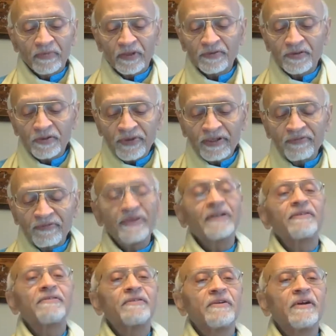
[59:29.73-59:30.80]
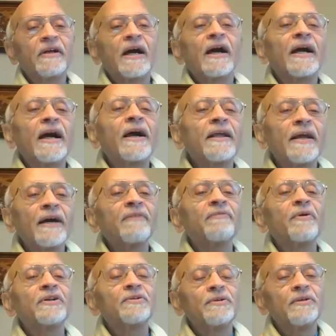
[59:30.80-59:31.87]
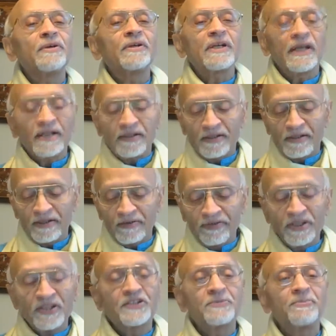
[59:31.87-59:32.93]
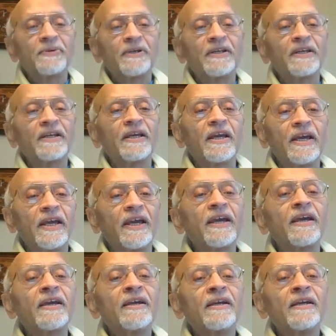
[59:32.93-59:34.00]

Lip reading: when I want to look at VHPA